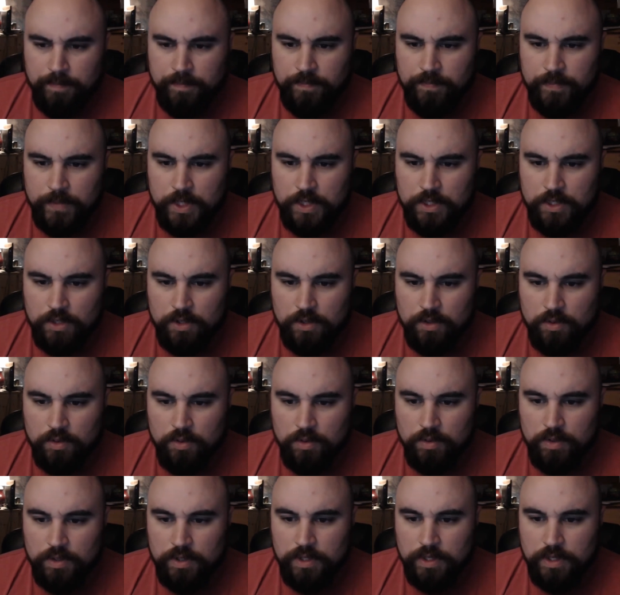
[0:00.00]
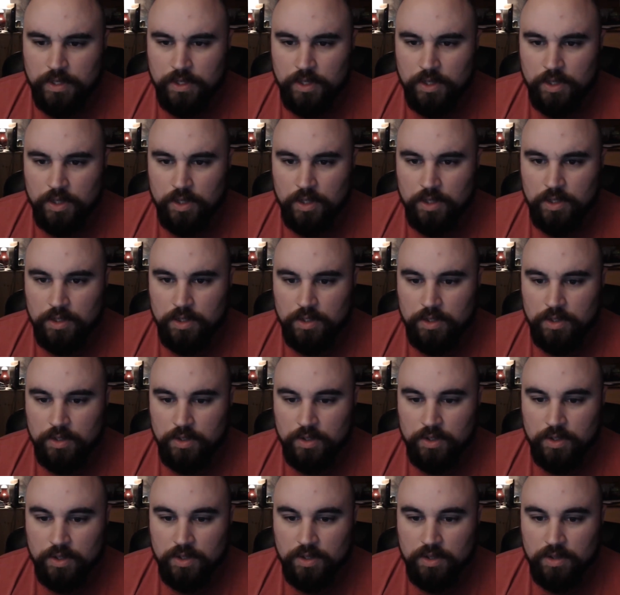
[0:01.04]
So the
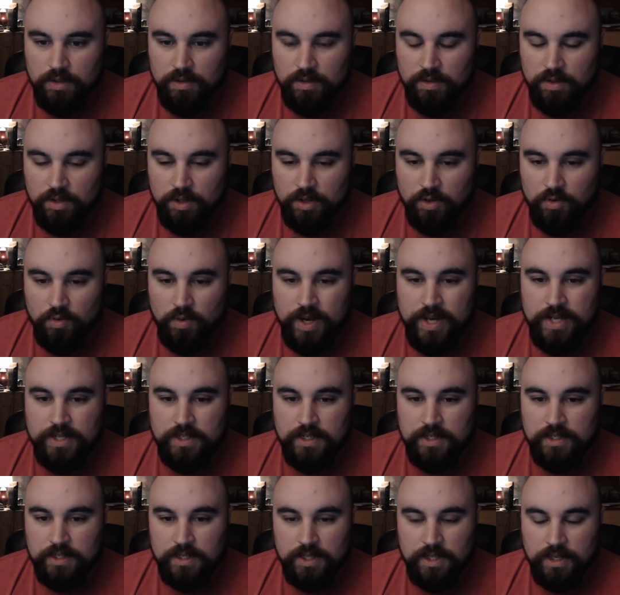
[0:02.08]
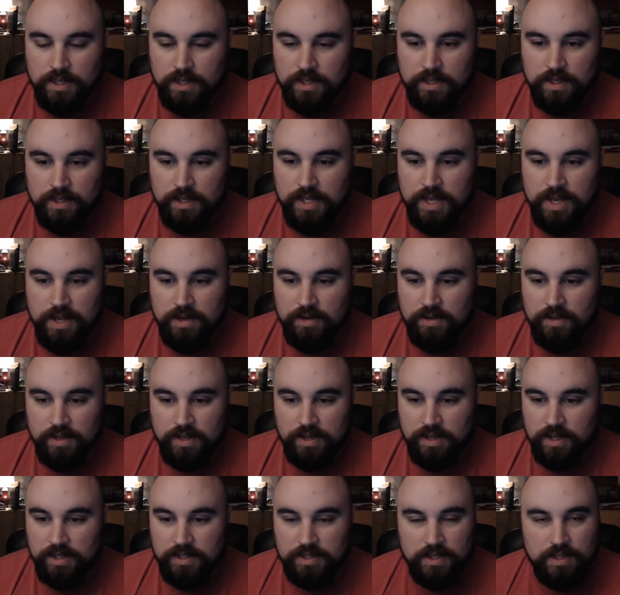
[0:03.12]
craziest thing, again,
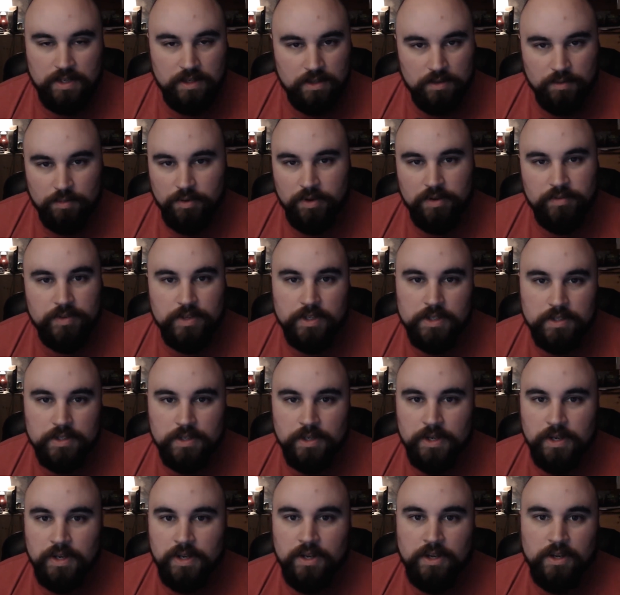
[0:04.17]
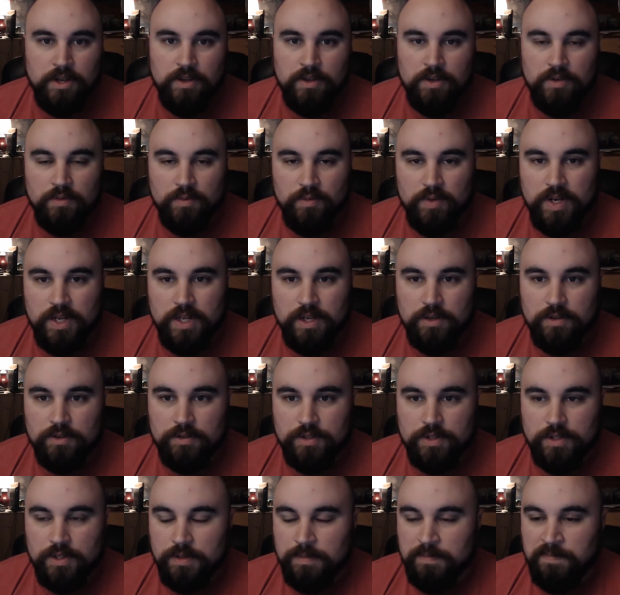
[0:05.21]
like I said in the previous
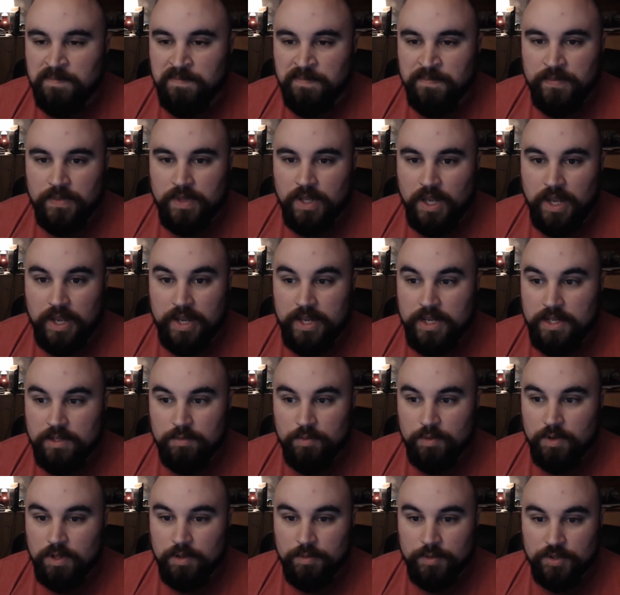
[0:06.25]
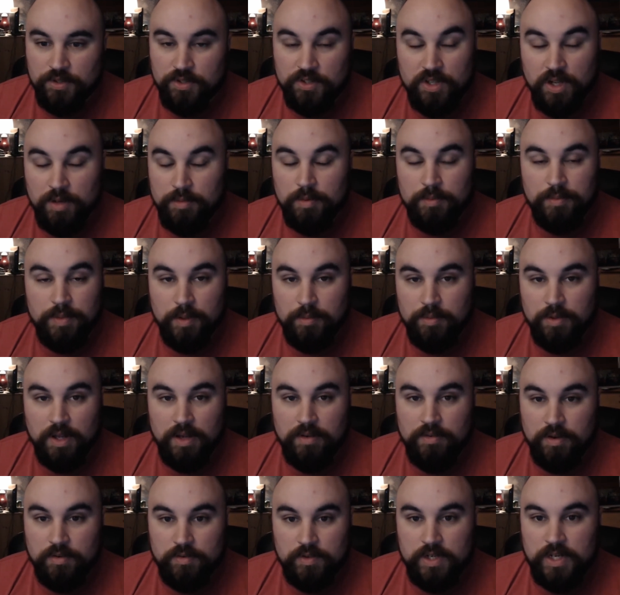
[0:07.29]
videos, he's one of the most stubborn people
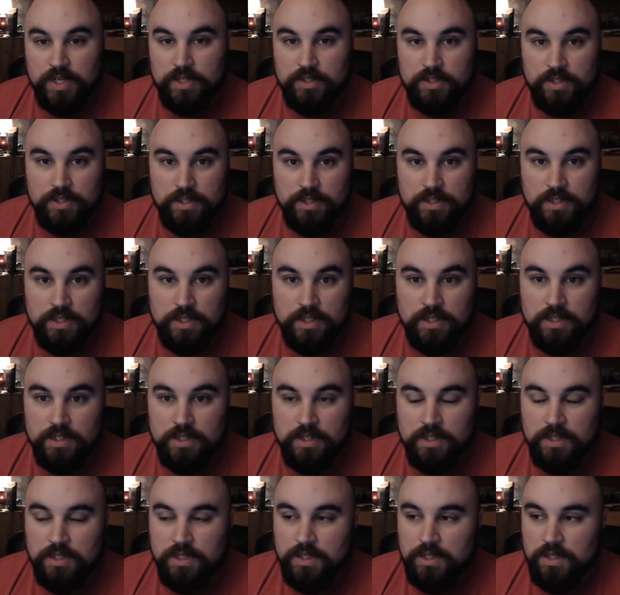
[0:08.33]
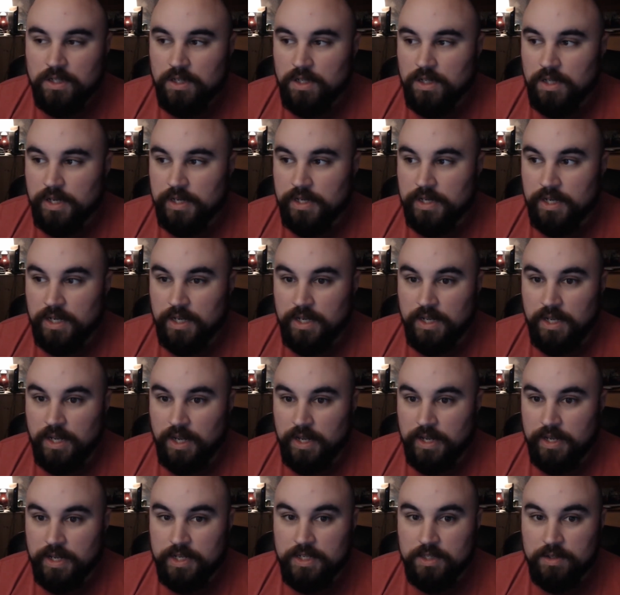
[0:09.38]
I've ever actually seen. Like,
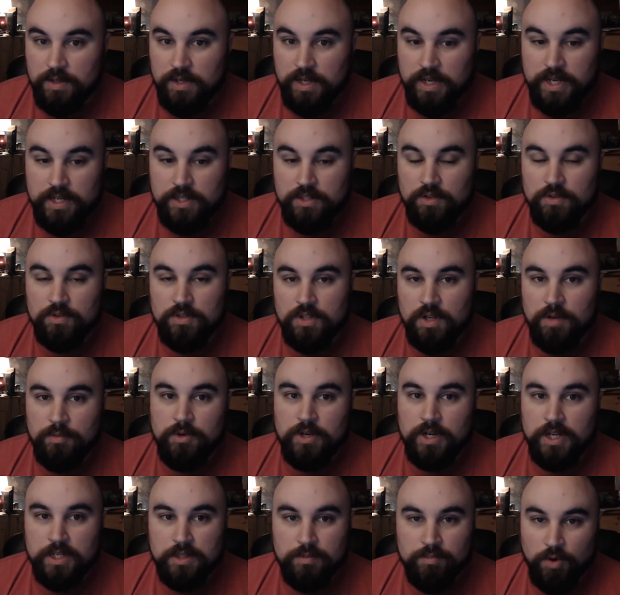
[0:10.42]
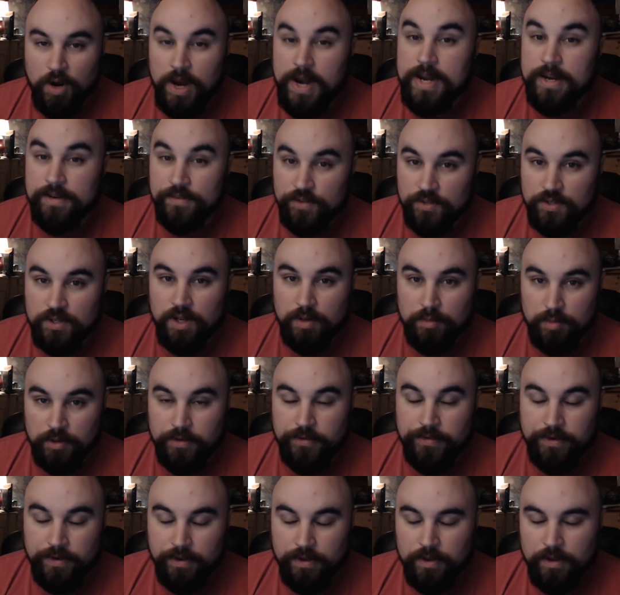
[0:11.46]
he's so stubborn, his brain is
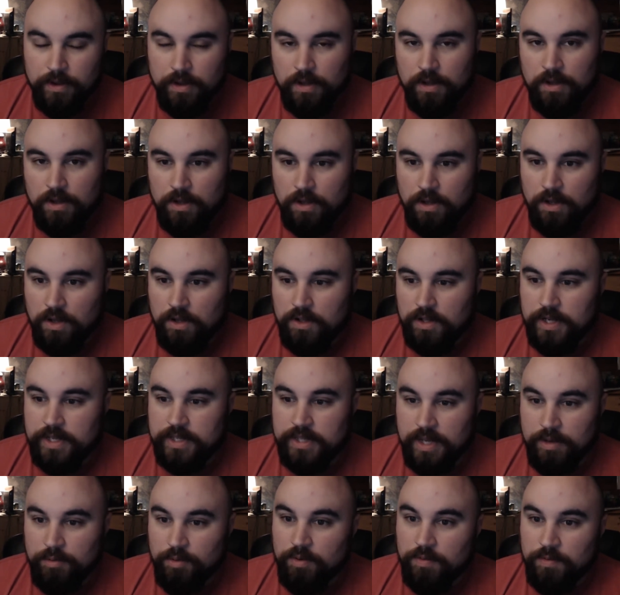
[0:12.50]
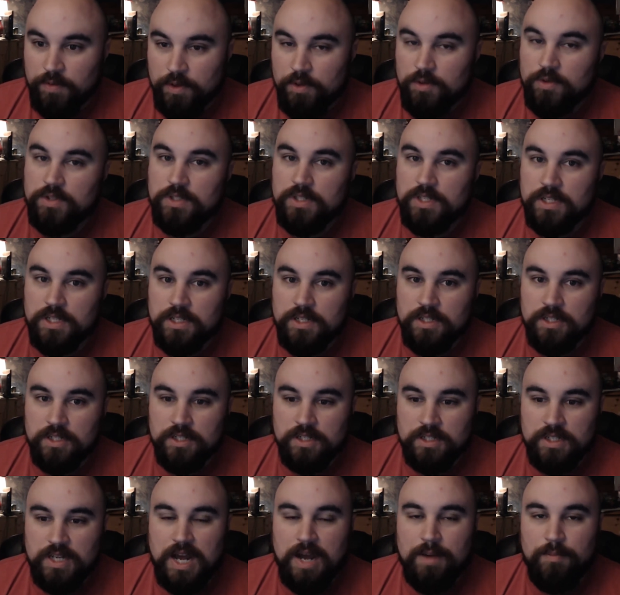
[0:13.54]
stubborn. Like, they refused to just
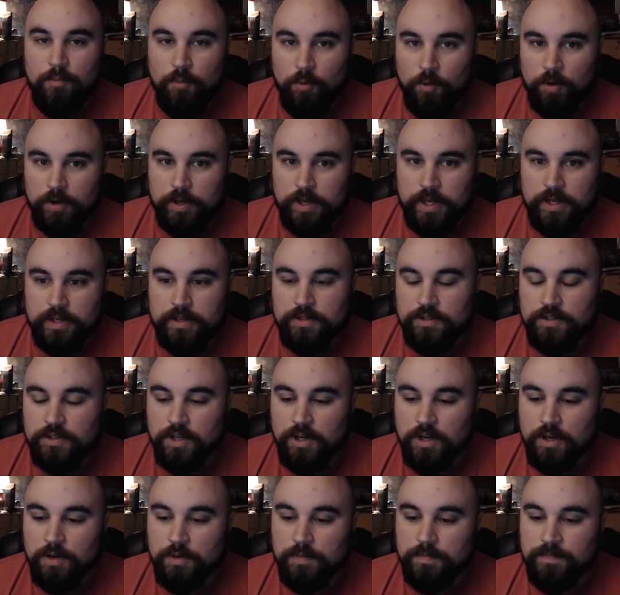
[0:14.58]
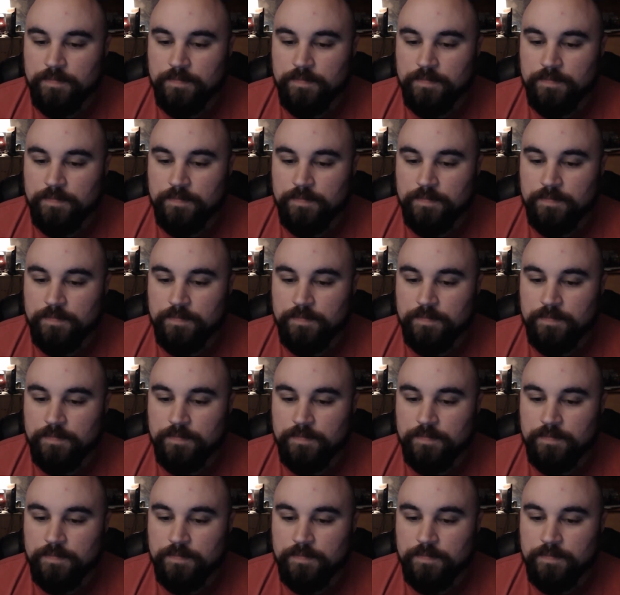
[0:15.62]
stop working. So